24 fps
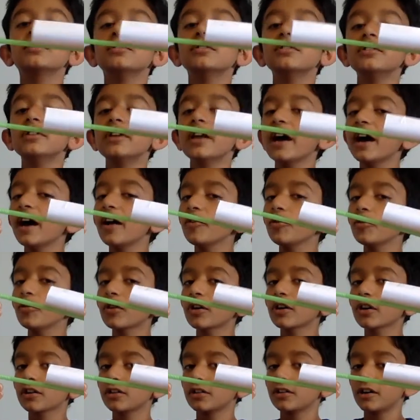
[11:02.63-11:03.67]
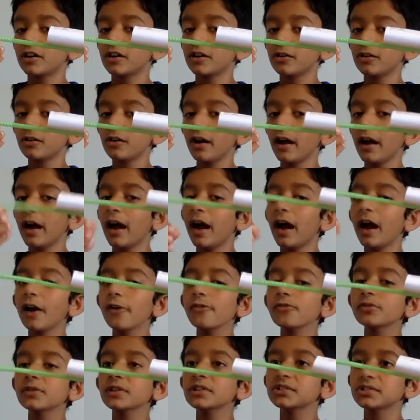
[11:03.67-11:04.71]
now you wanna know how
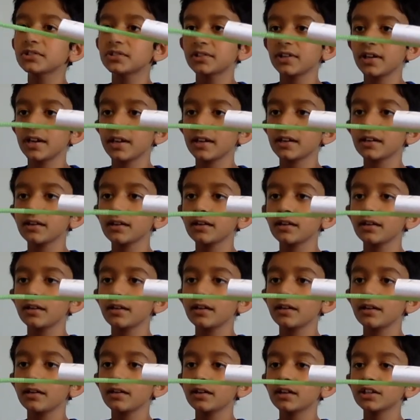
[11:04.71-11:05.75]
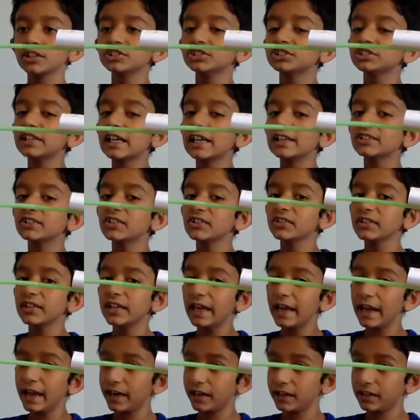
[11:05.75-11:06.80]
this thing stays in
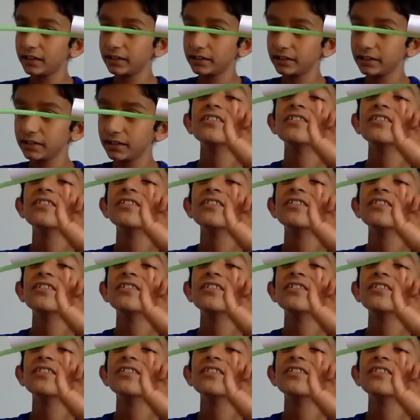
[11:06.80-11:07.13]
the air.